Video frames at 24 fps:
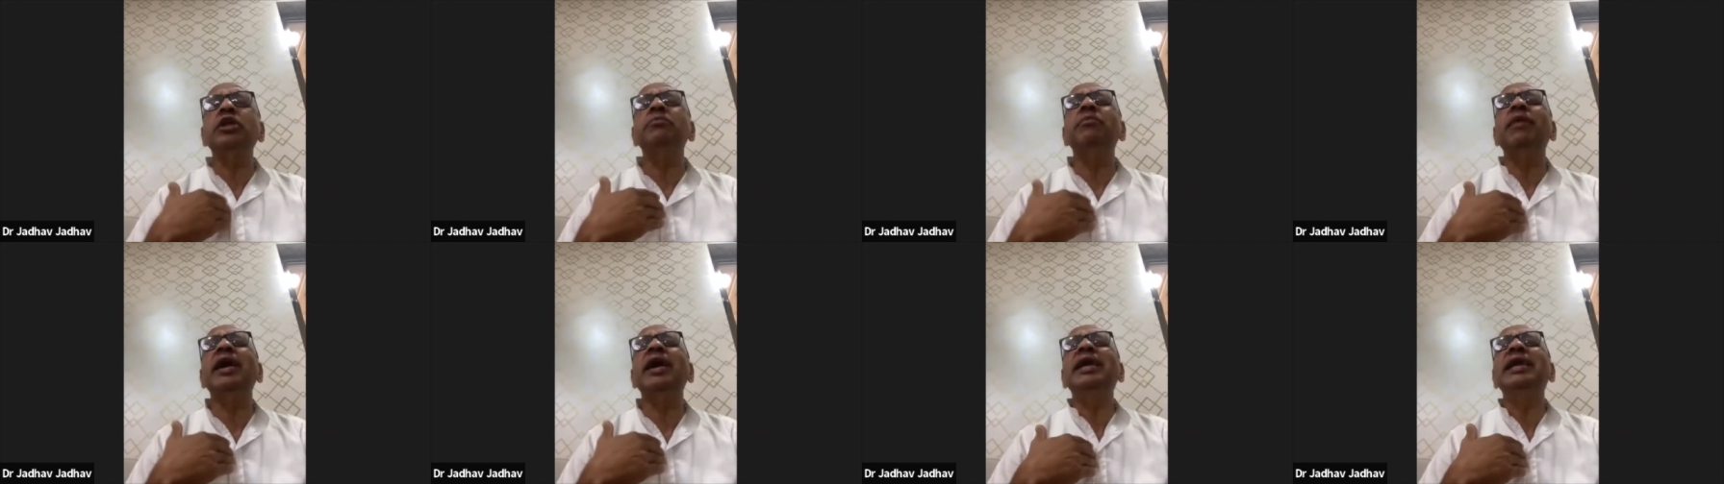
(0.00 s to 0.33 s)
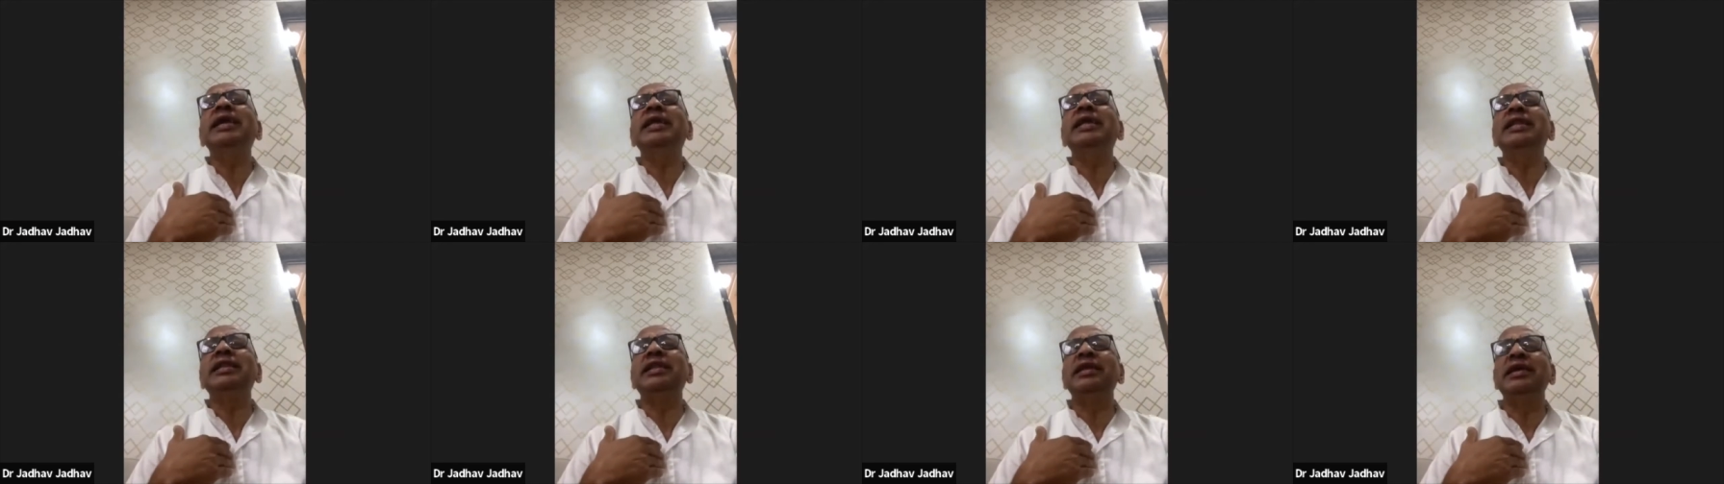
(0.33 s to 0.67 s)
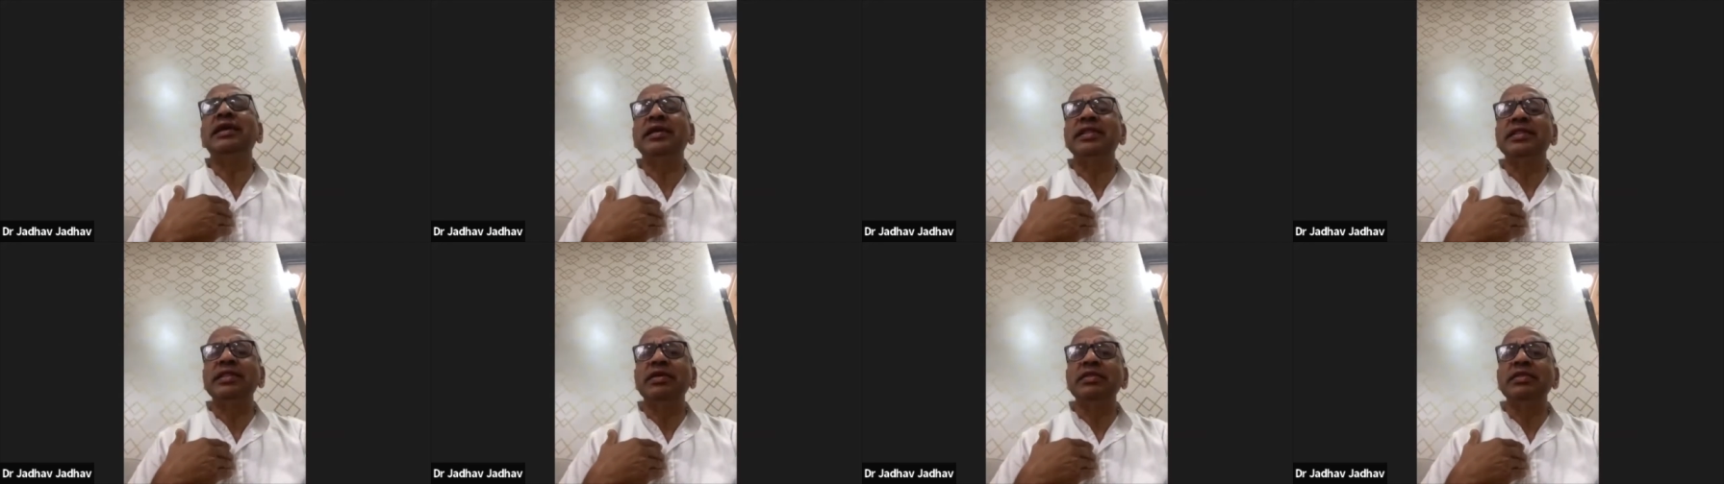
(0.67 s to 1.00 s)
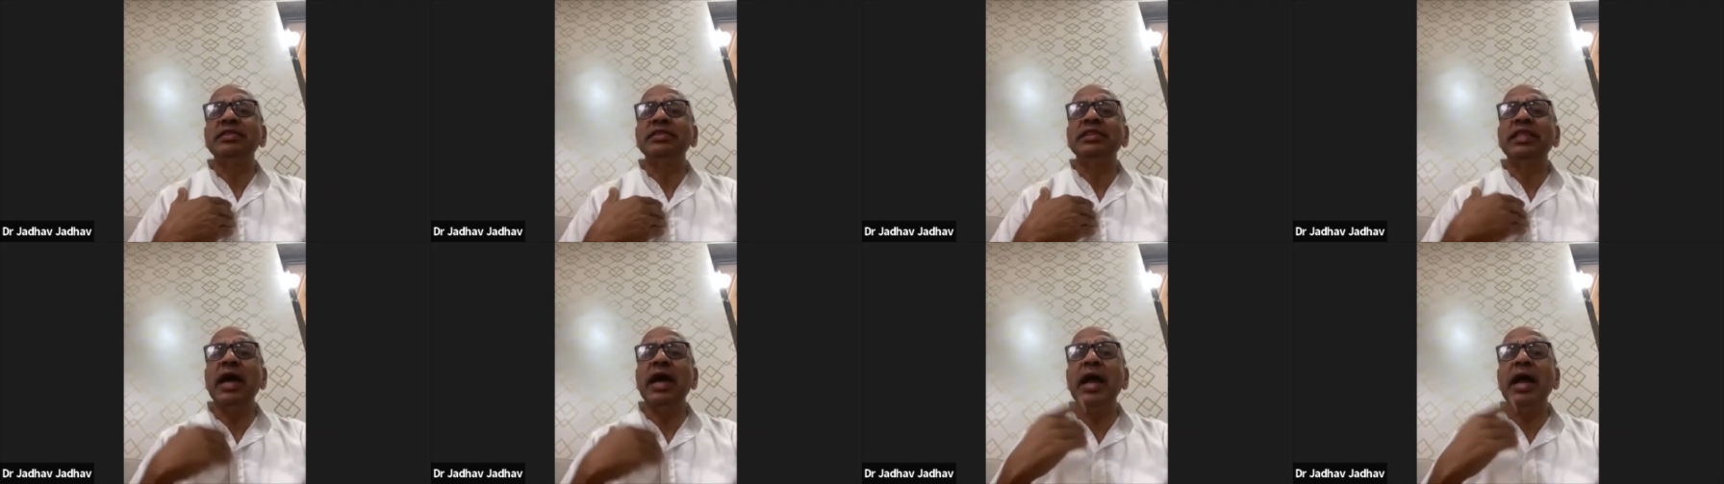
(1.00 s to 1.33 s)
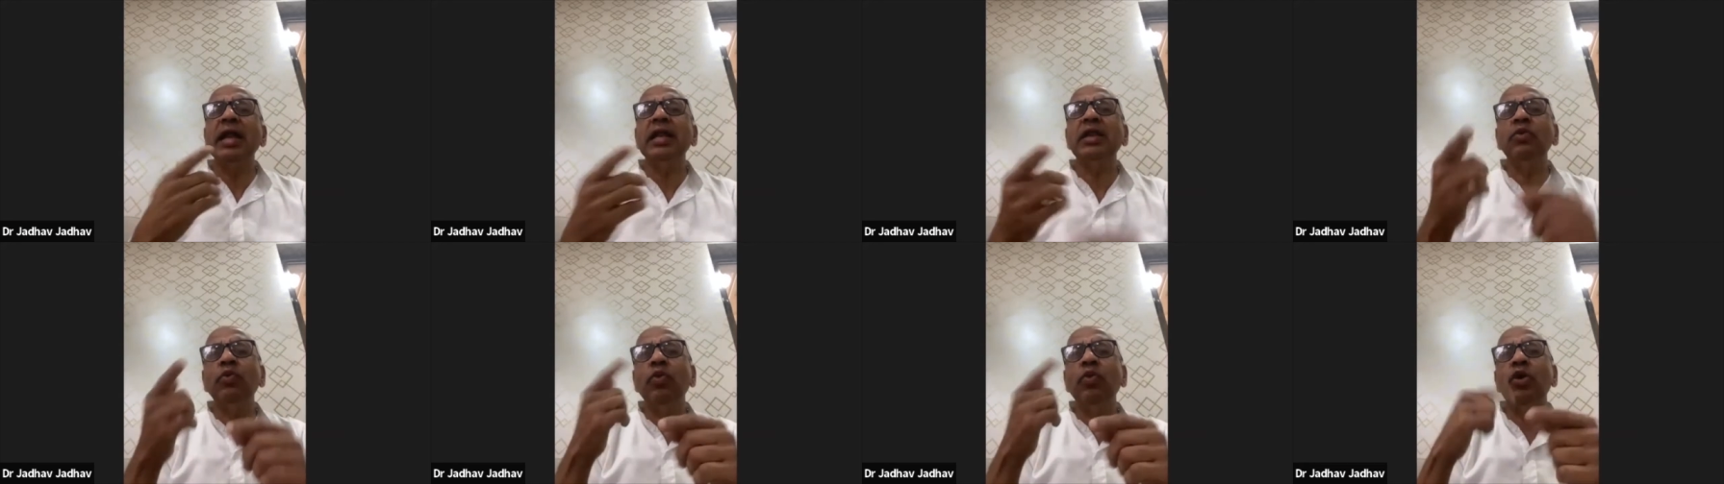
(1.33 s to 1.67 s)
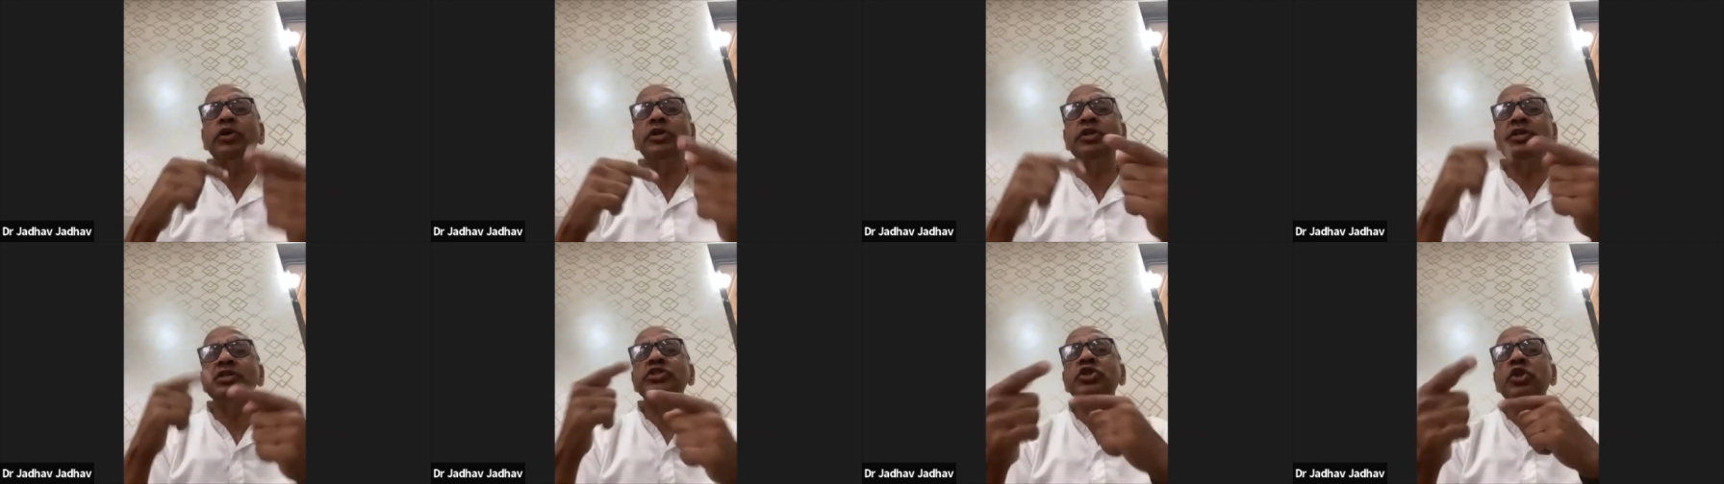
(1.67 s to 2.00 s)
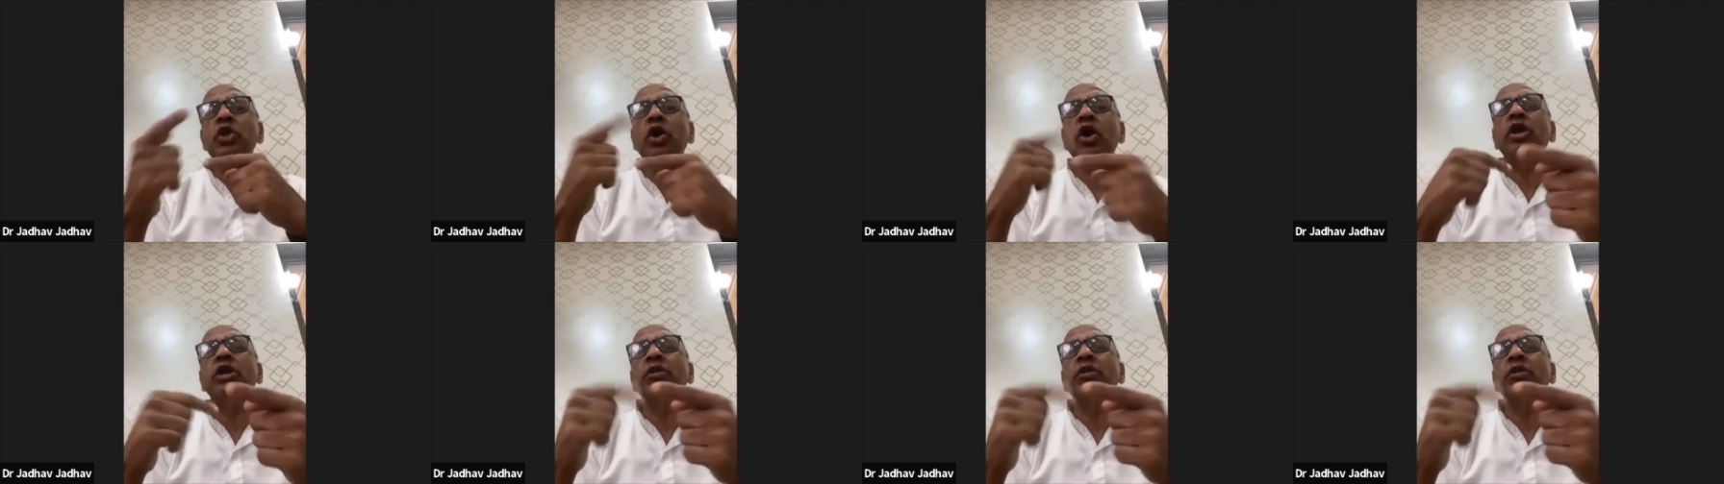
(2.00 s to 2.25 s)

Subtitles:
mine. That what is not